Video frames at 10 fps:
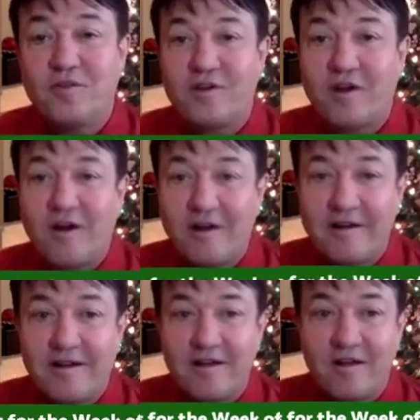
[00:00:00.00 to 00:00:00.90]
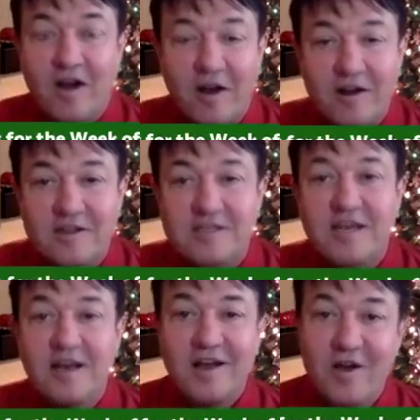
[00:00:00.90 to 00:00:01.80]
They're art, heart
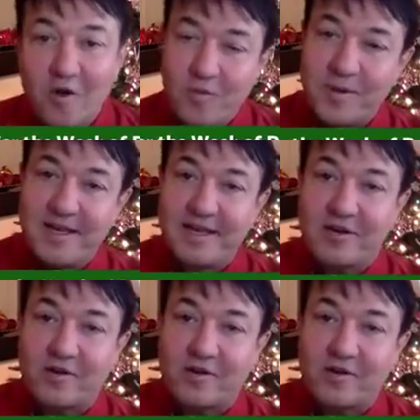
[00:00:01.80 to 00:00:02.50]
opening